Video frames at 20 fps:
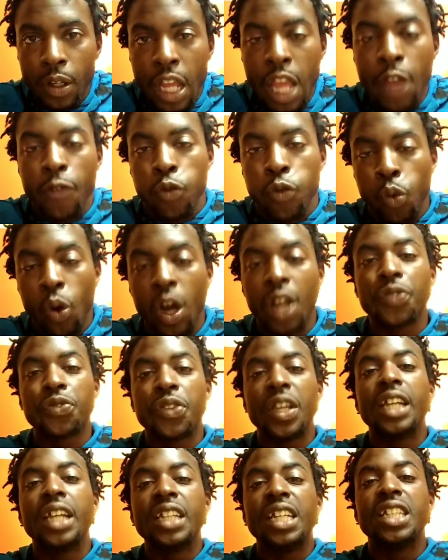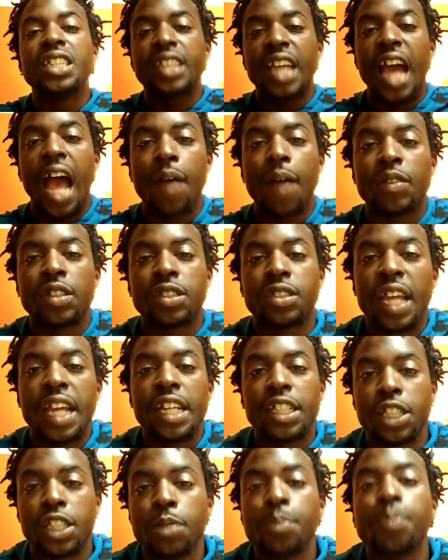If one thing this
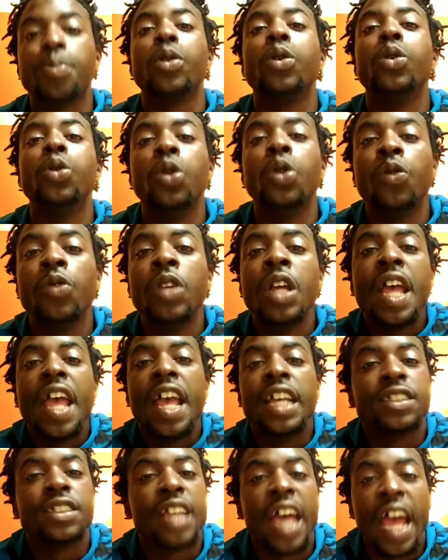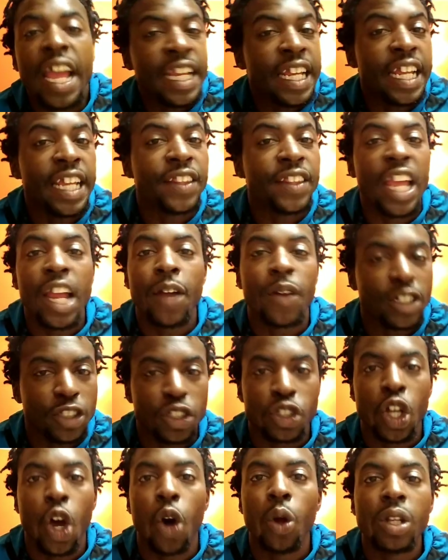conversation proved is that there
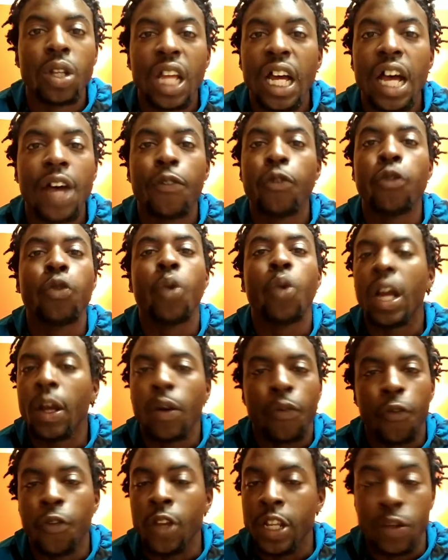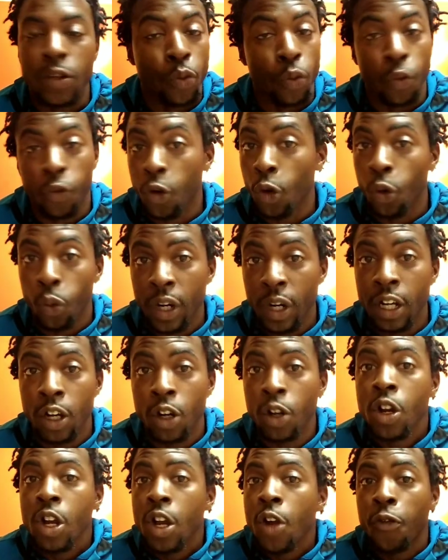is no love for
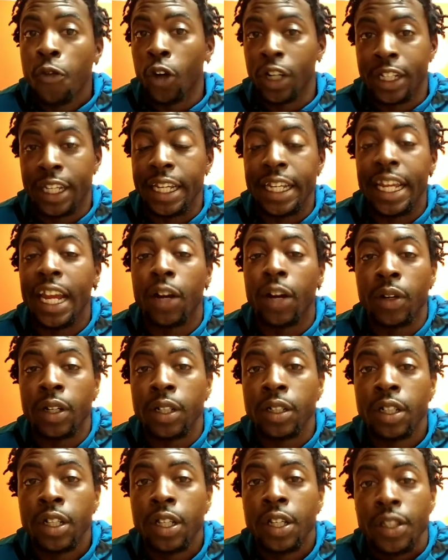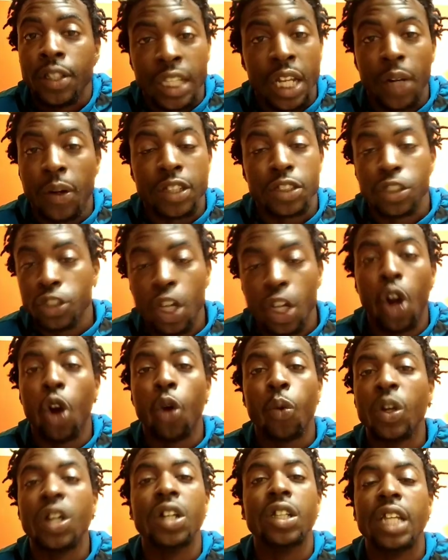real for Kierra. There is
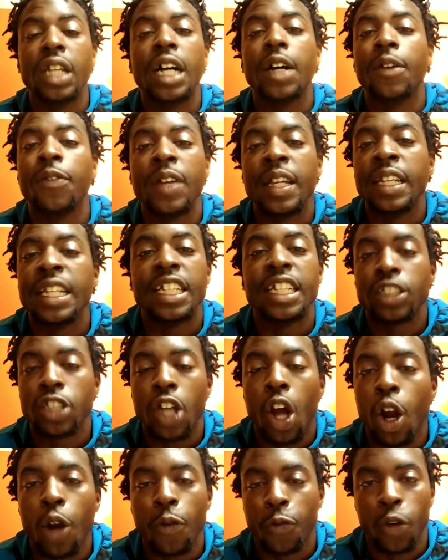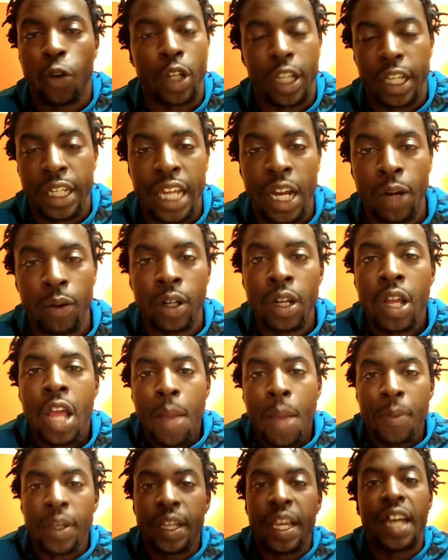no real love in his heart for Kierra,
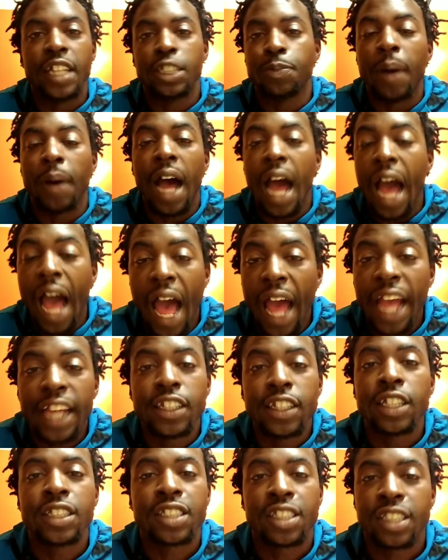because behind the